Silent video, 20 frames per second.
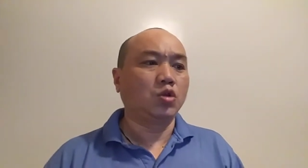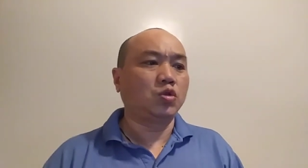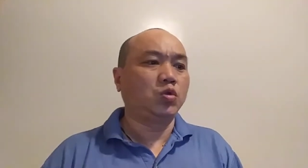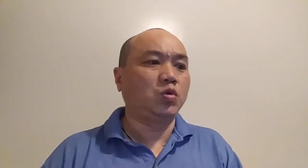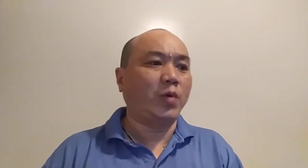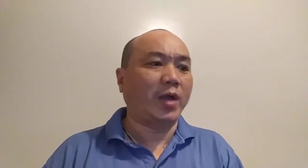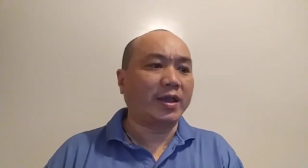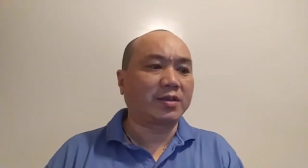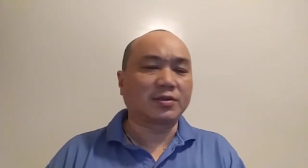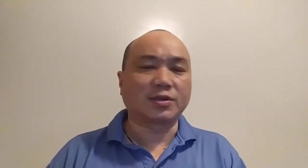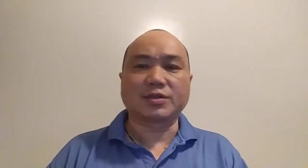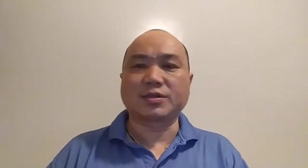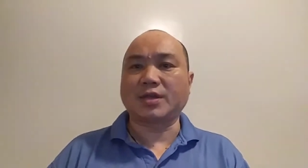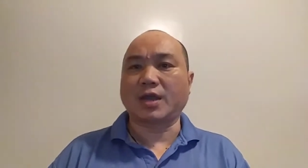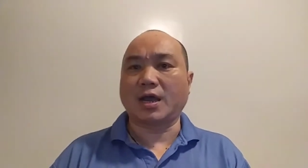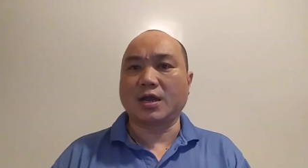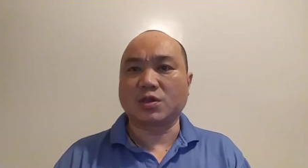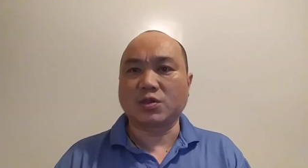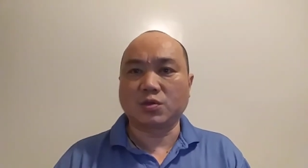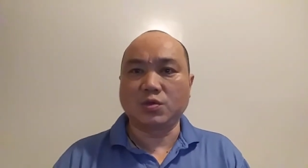to
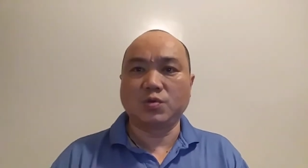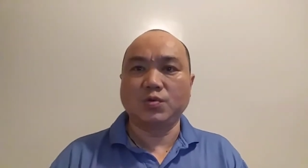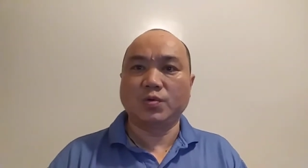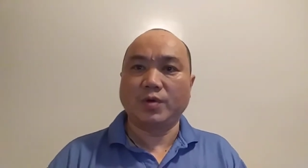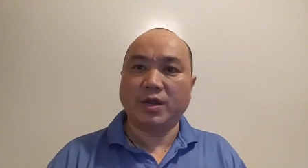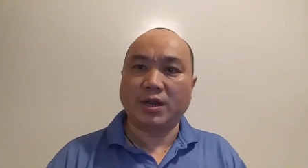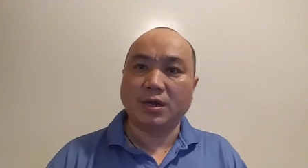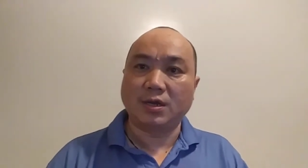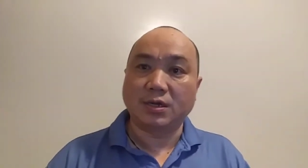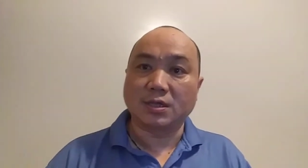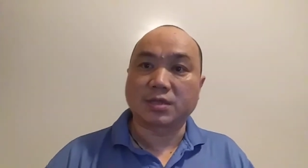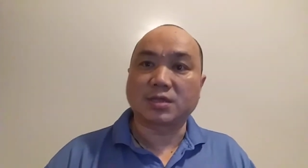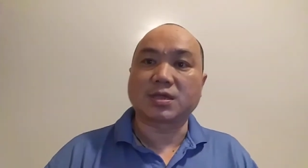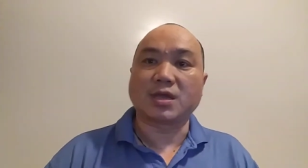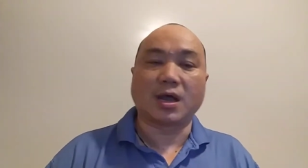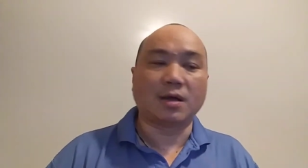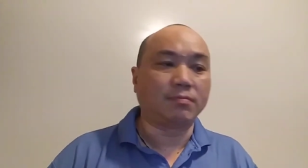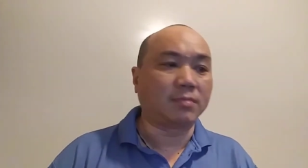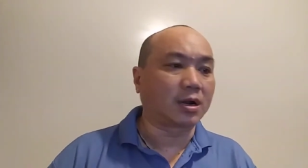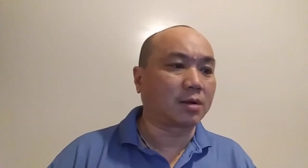exercise during the
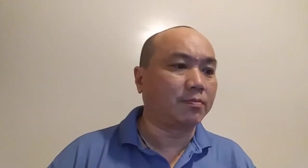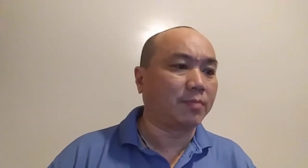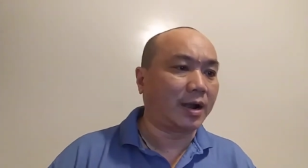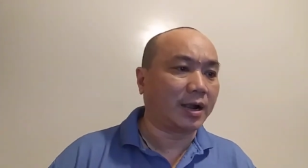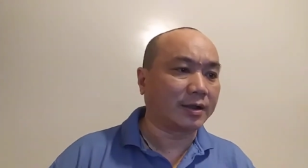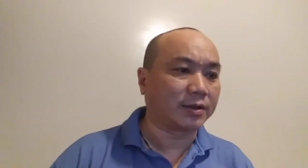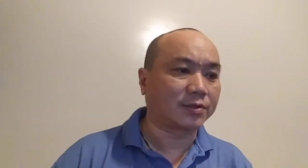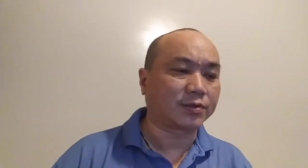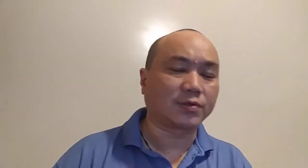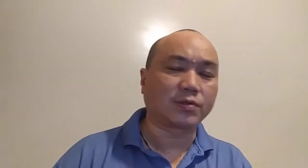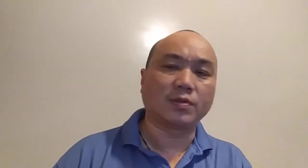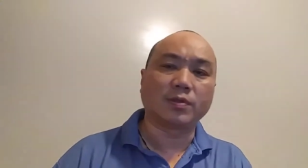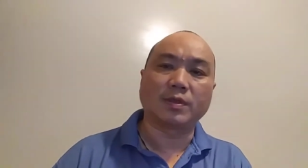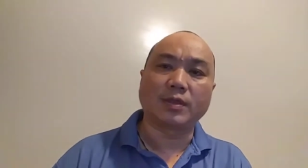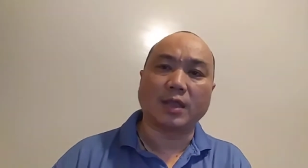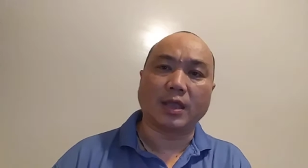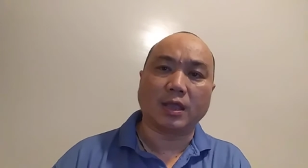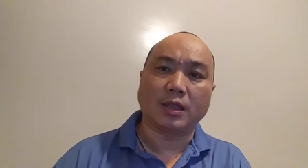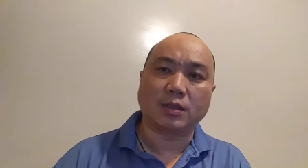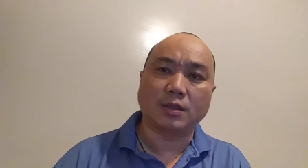summer months
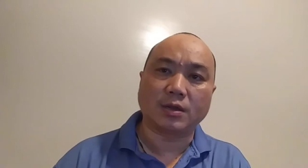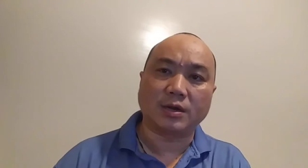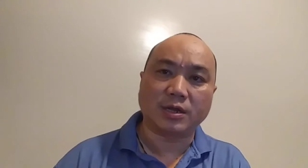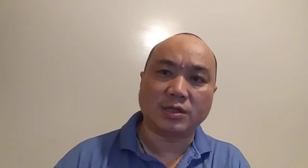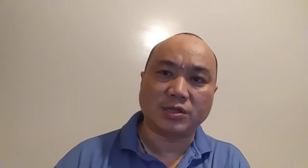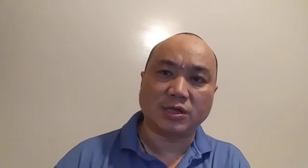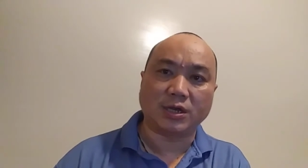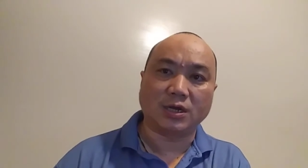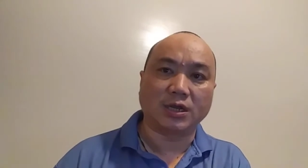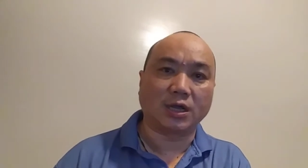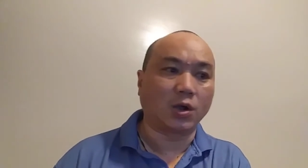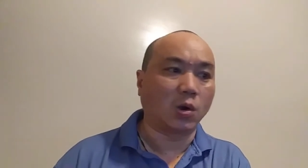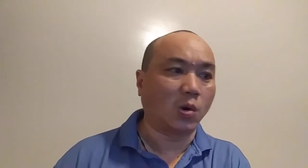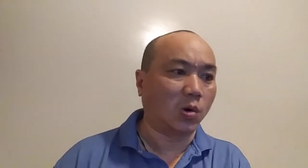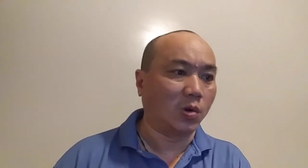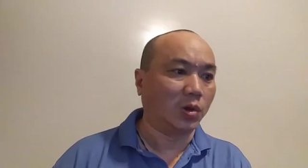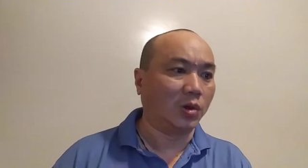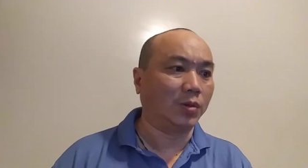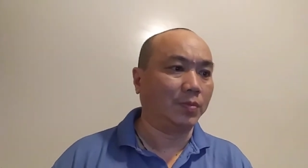reaching the goal.